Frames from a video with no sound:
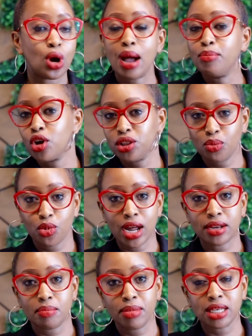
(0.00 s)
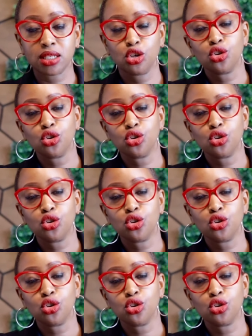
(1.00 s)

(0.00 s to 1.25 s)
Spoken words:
I'm not the brand ambassador.